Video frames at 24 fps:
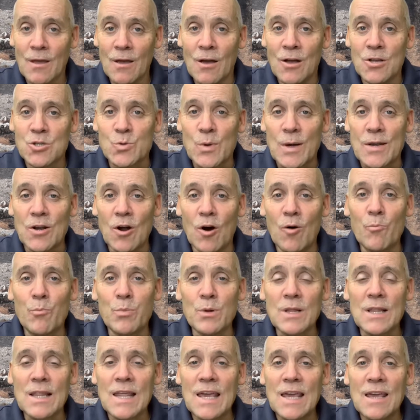So I don't
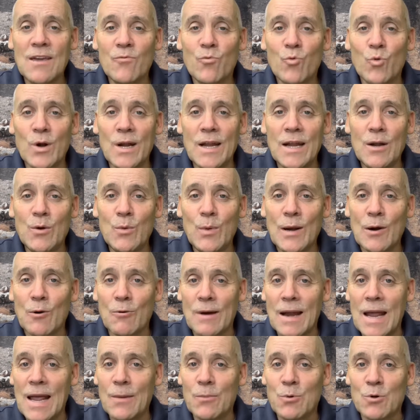believe we were
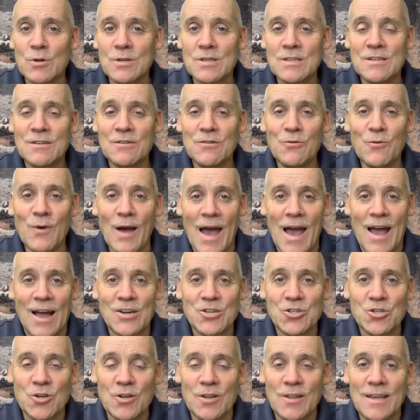able to
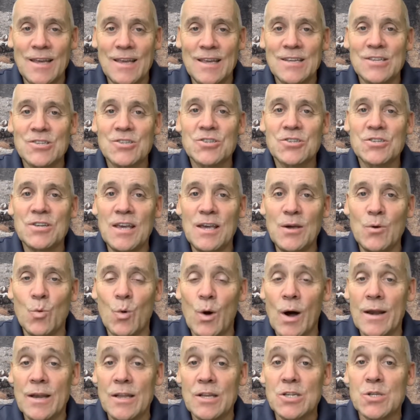actually see
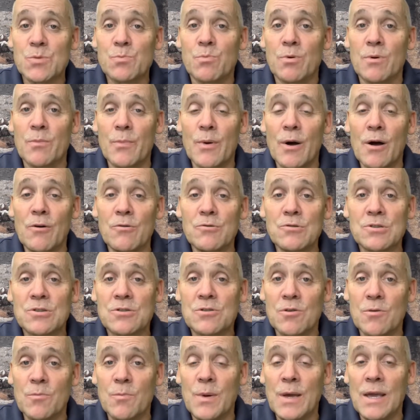what is proposed
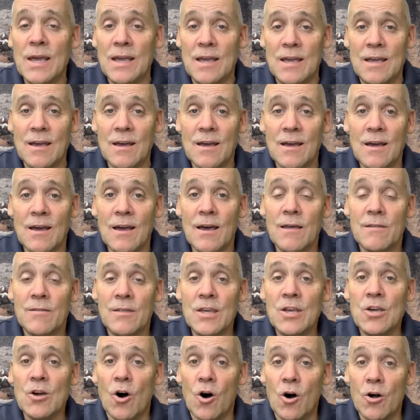to be
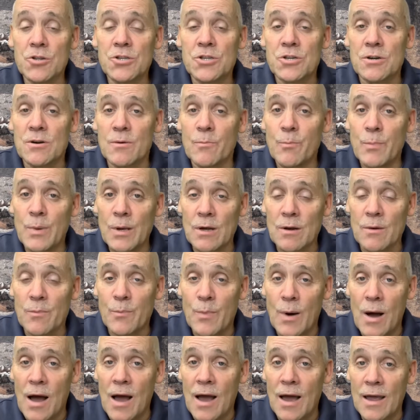the altar built
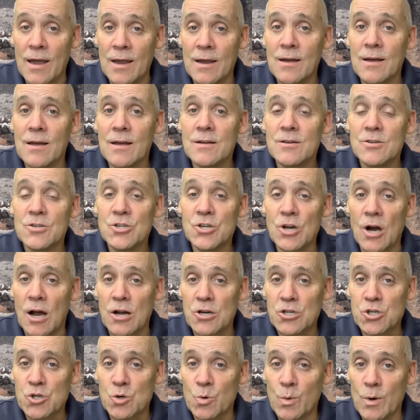by
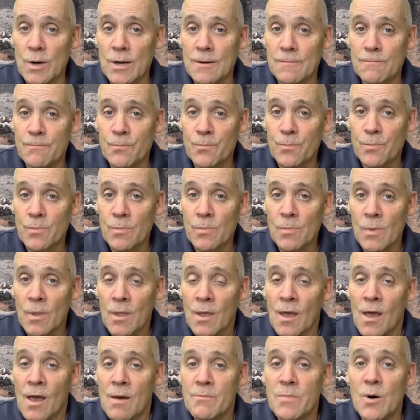Joshua.
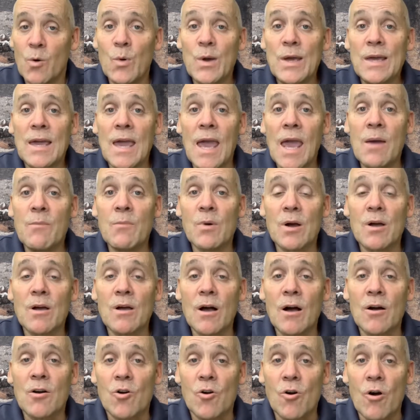But we came
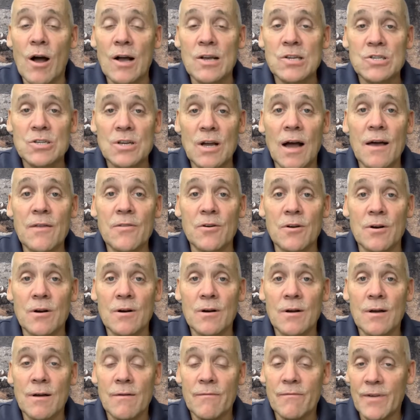across other
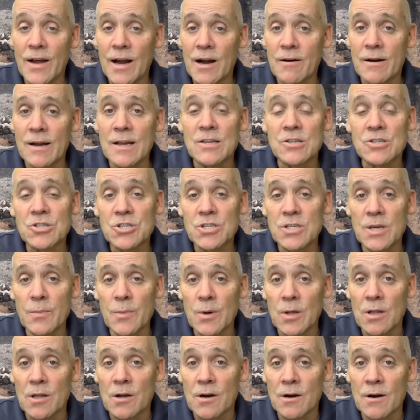very
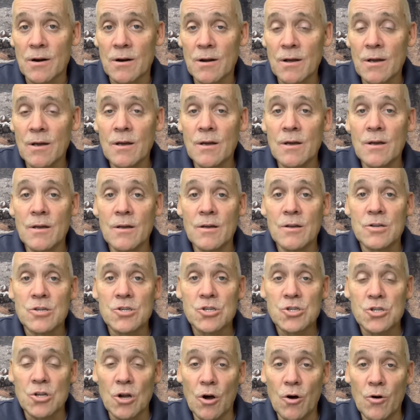similar
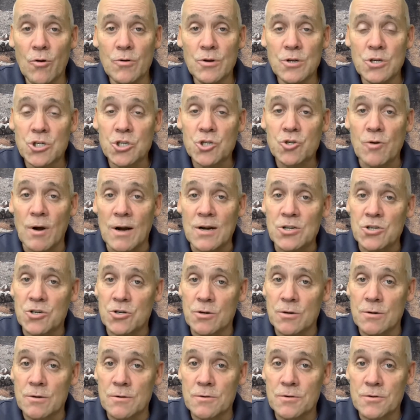stone
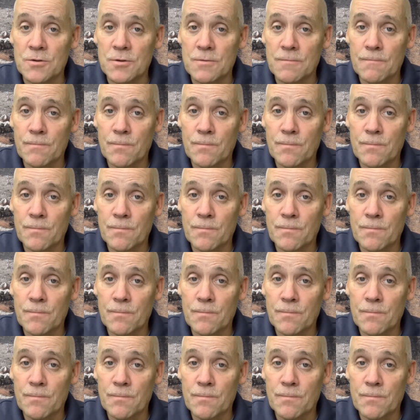structures.